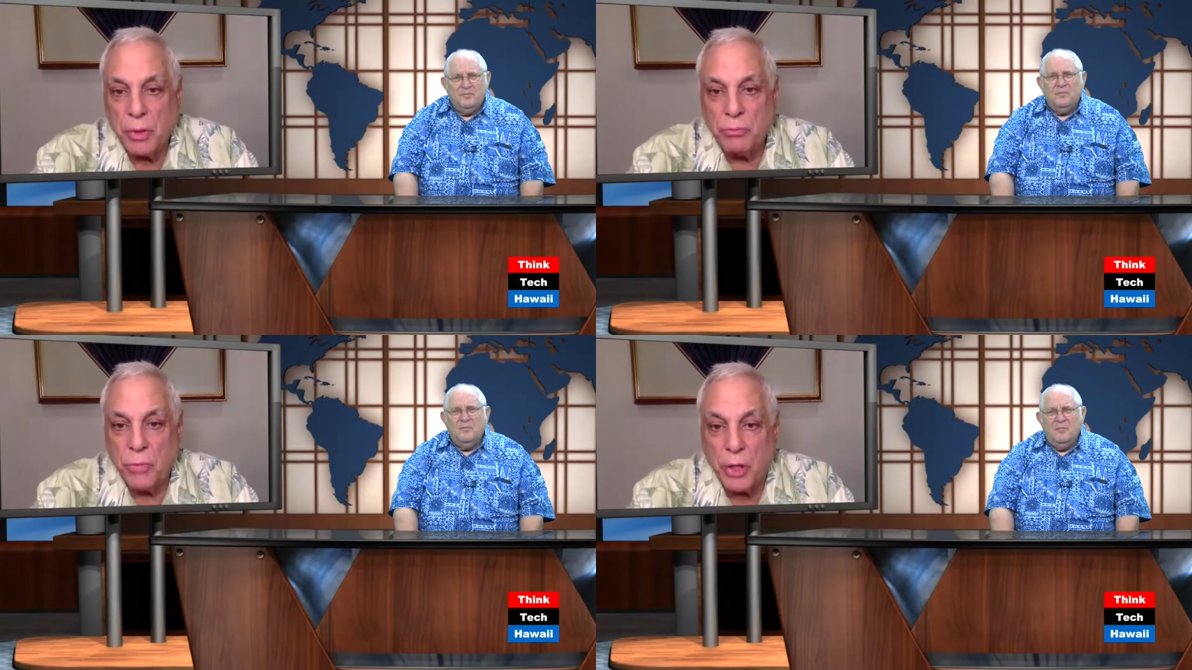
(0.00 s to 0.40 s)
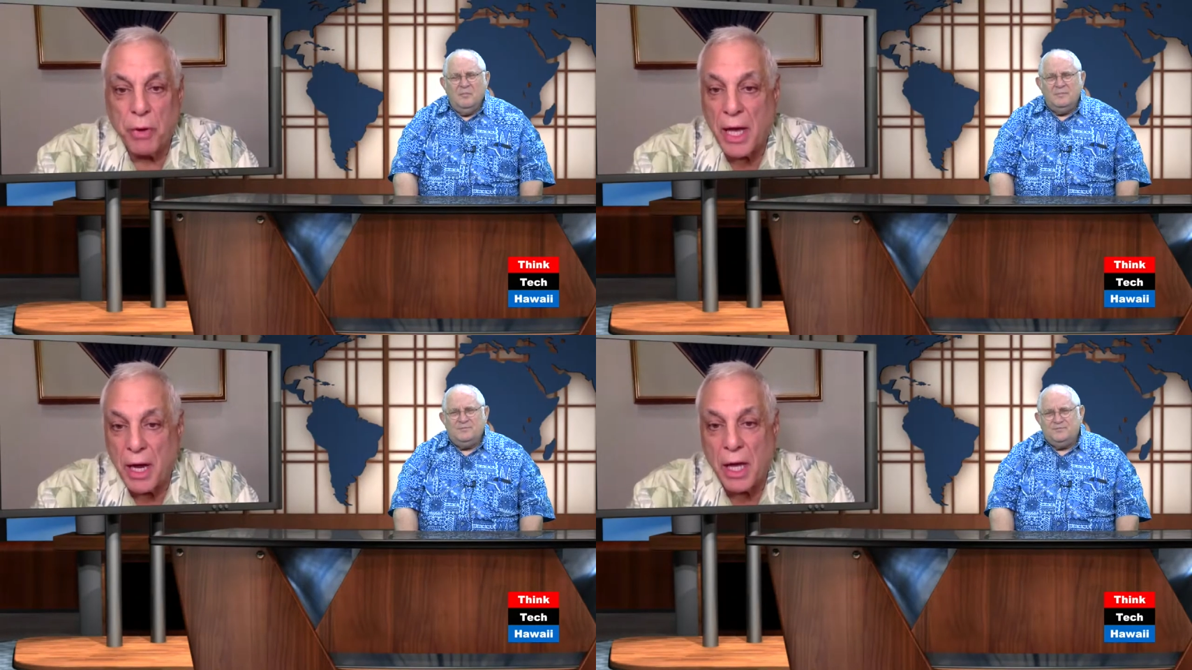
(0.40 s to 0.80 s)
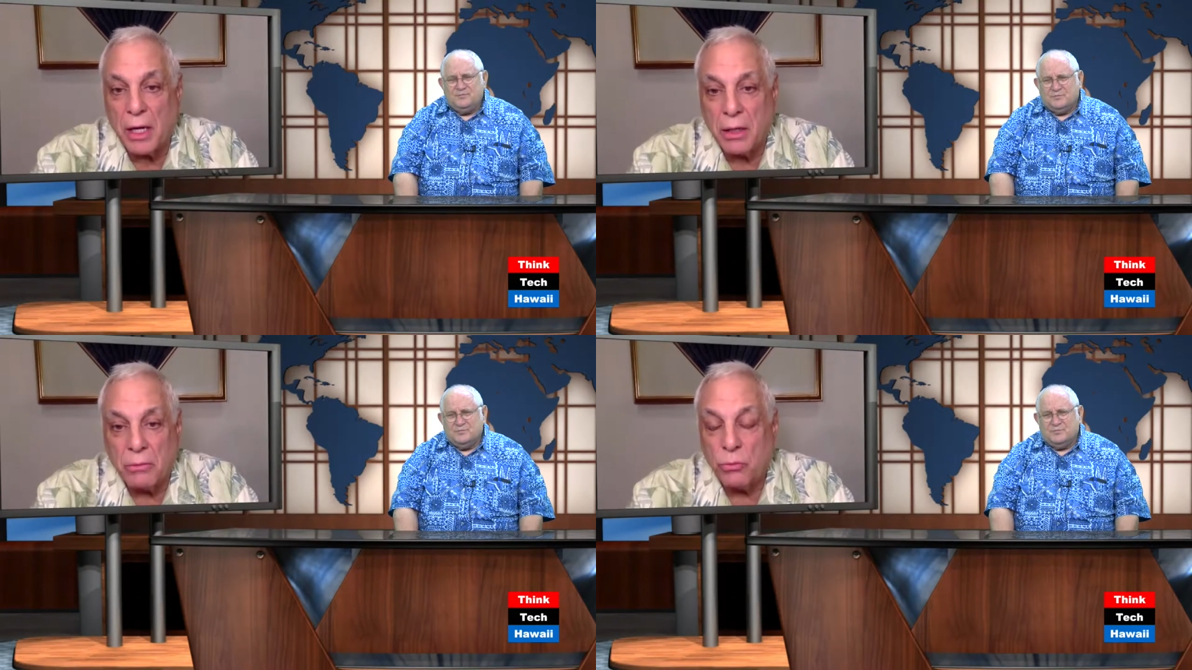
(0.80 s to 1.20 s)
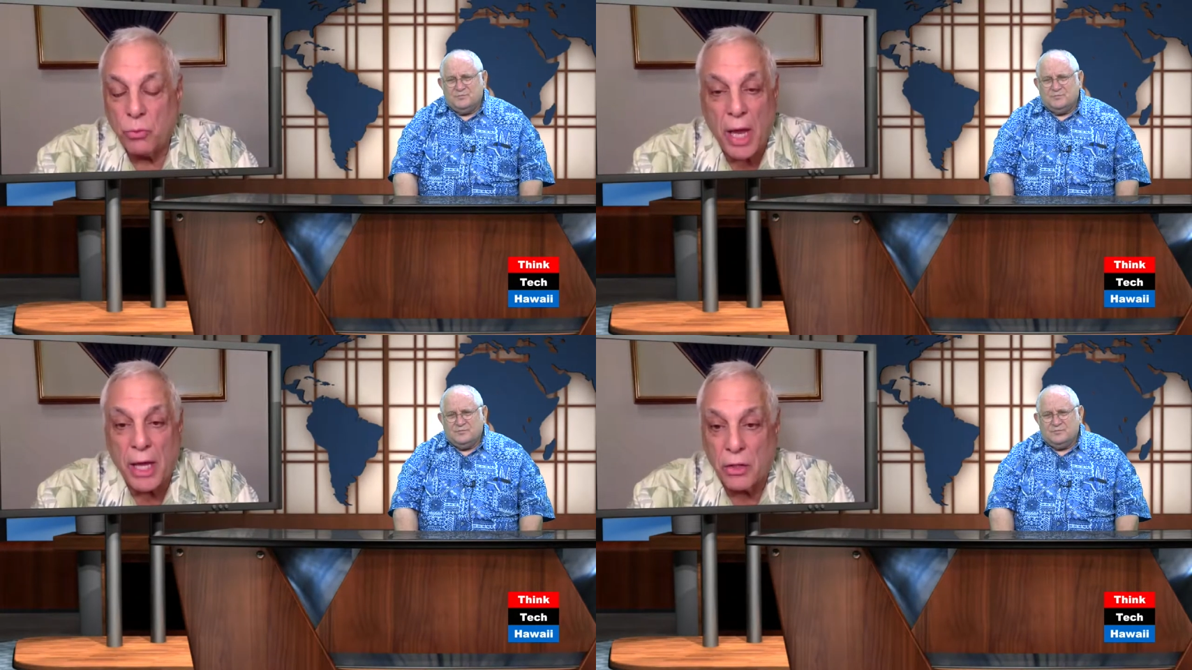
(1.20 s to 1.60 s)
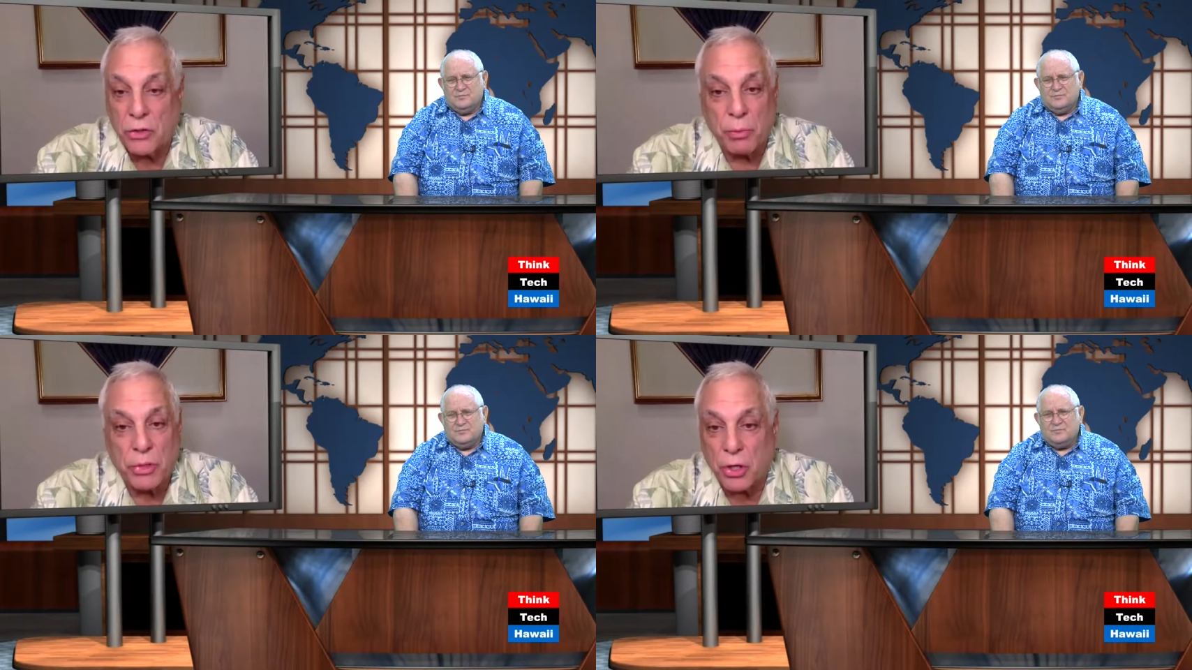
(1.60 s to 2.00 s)
Speaker 1: We, we ran out of whale,
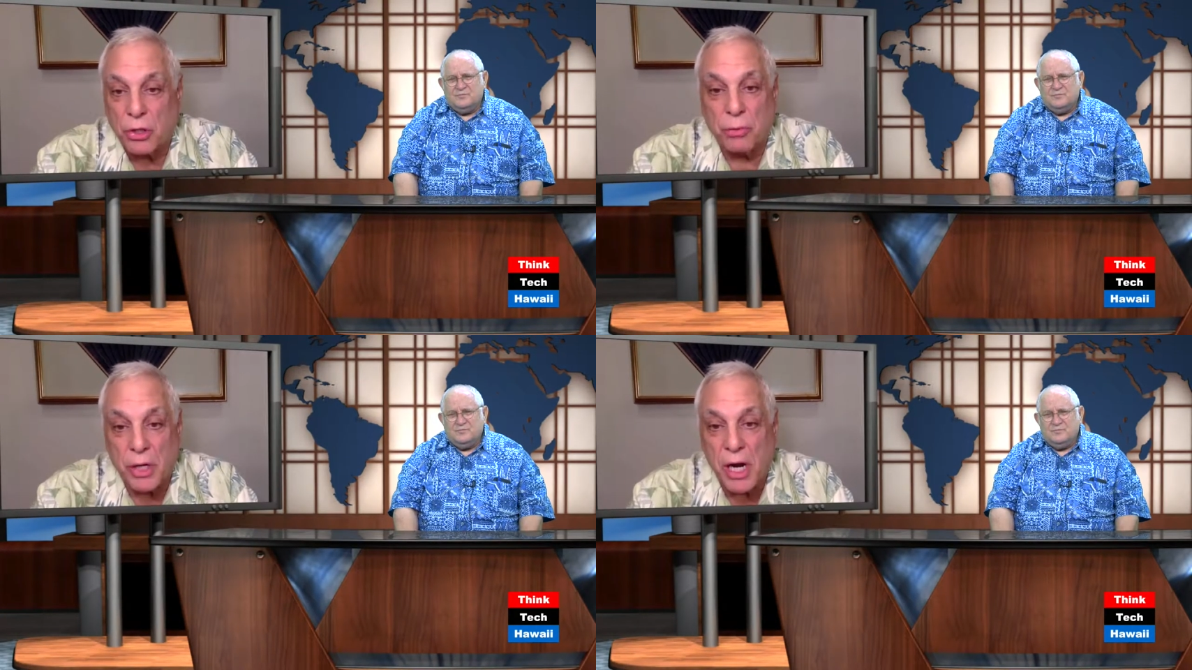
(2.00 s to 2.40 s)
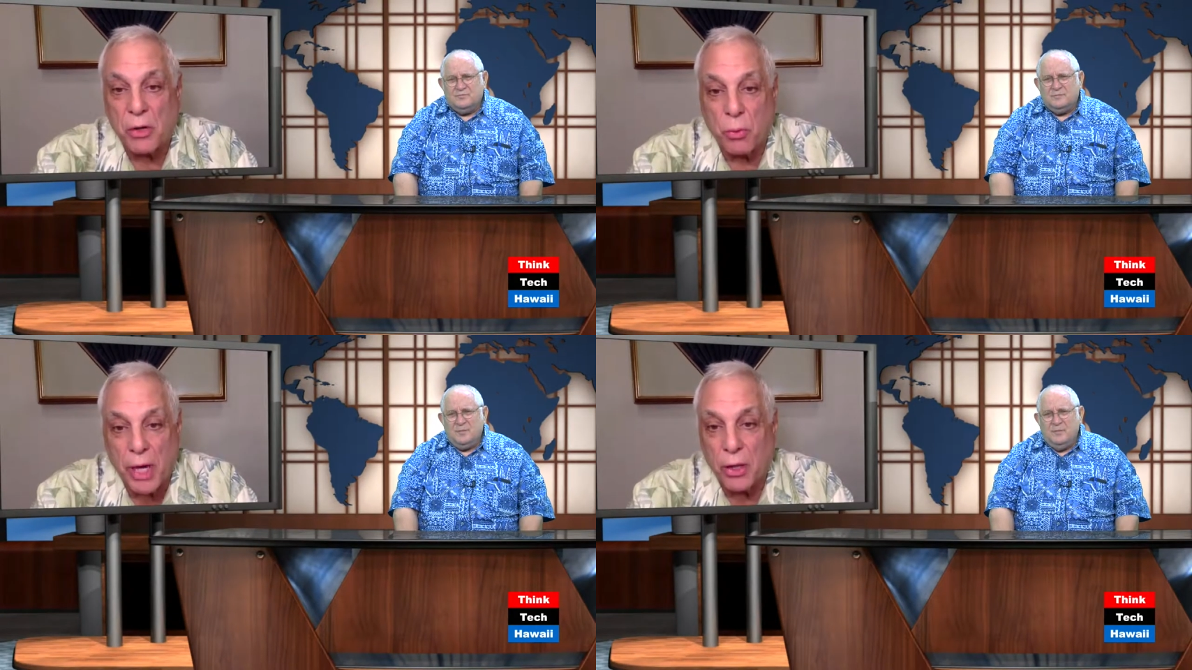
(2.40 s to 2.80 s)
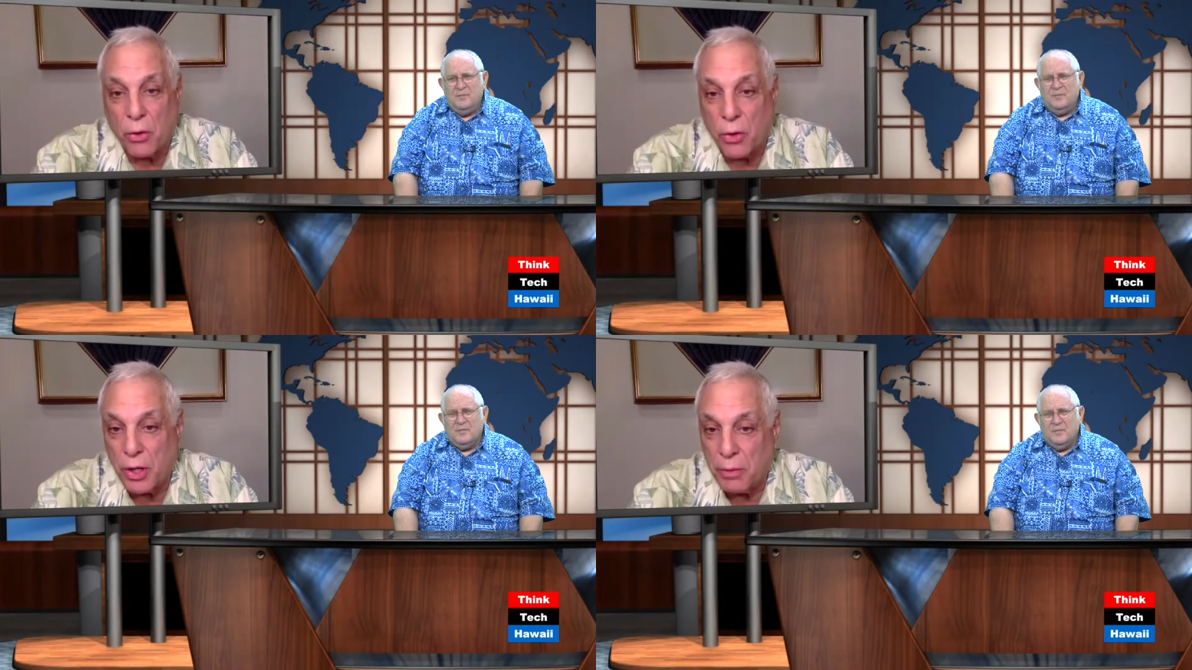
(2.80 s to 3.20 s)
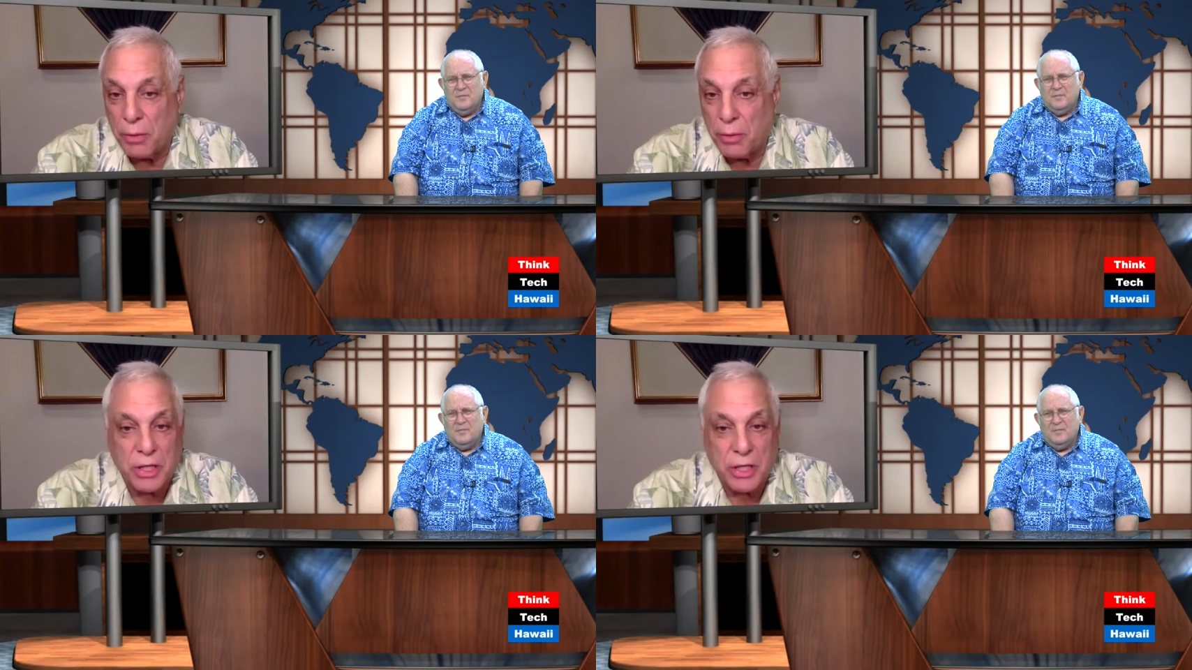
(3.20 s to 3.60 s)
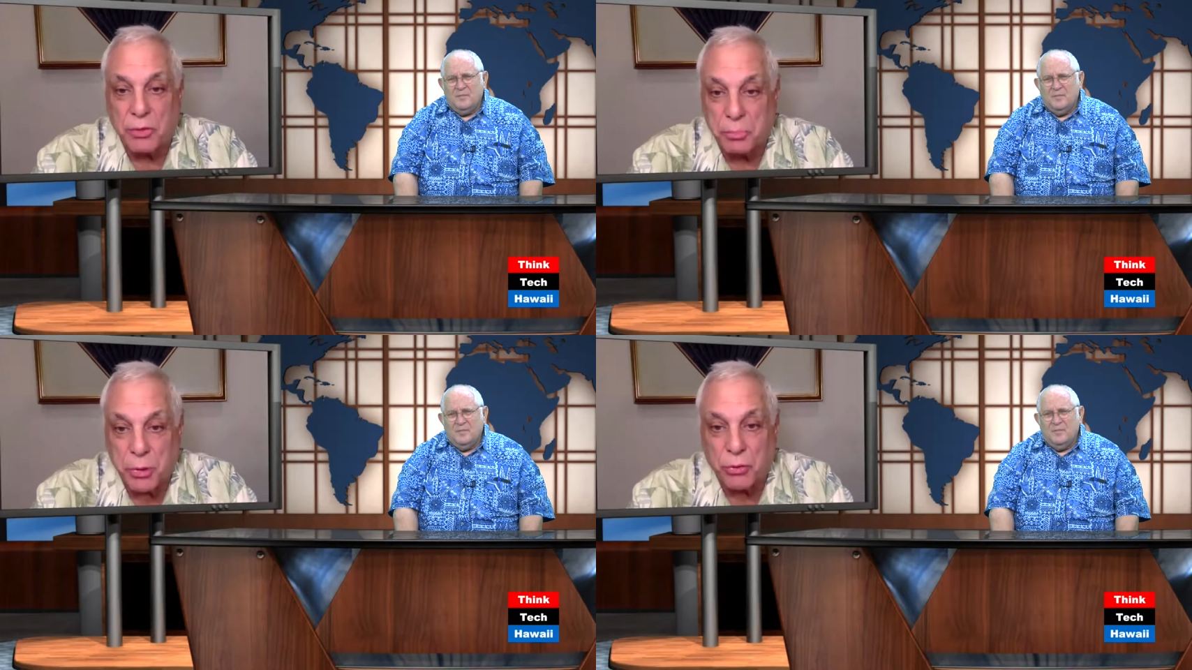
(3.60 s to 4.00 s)
so we started to run out of whale oil, and we
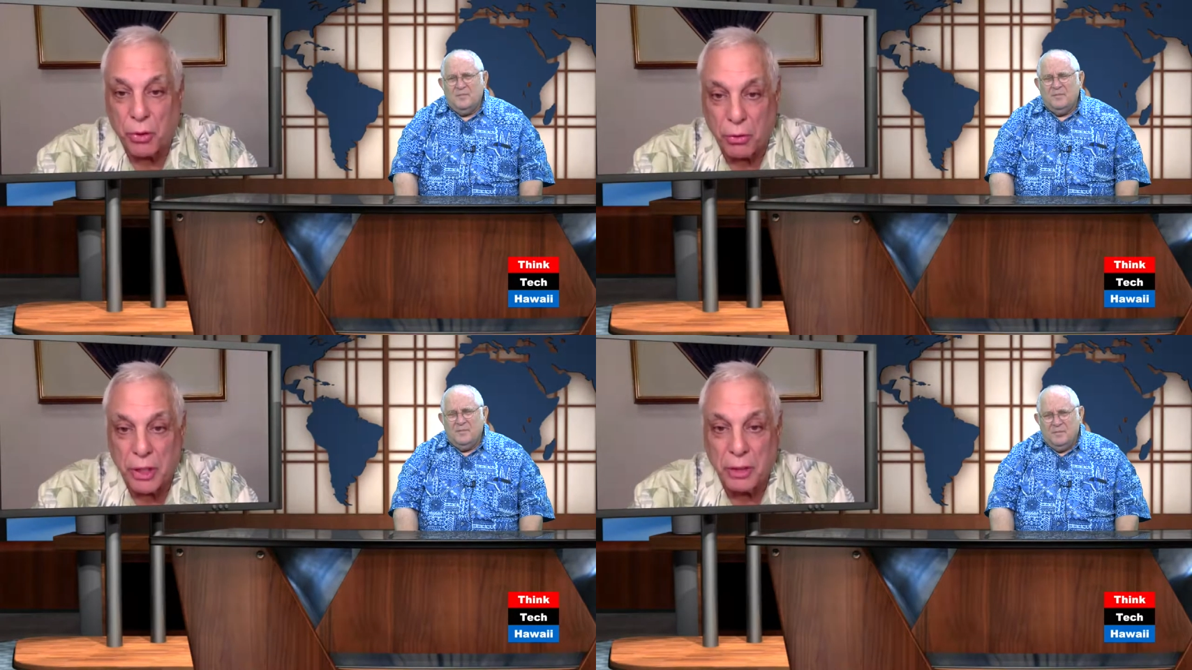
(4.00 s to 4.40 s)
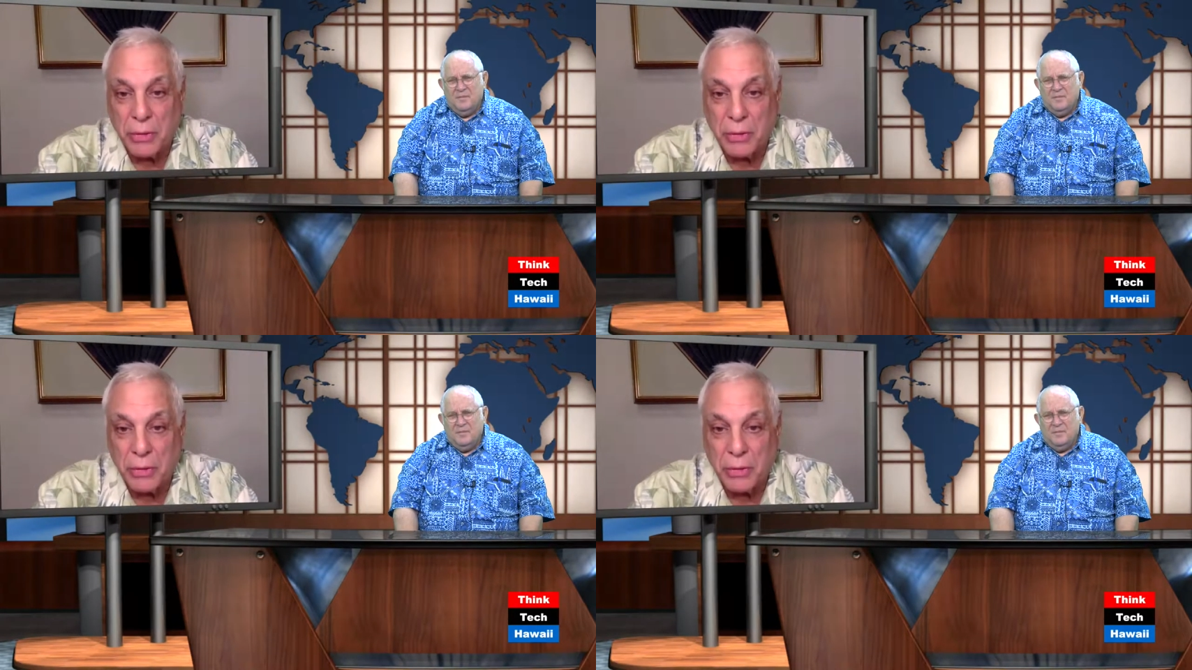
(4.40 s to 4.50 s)
discovered petroleum.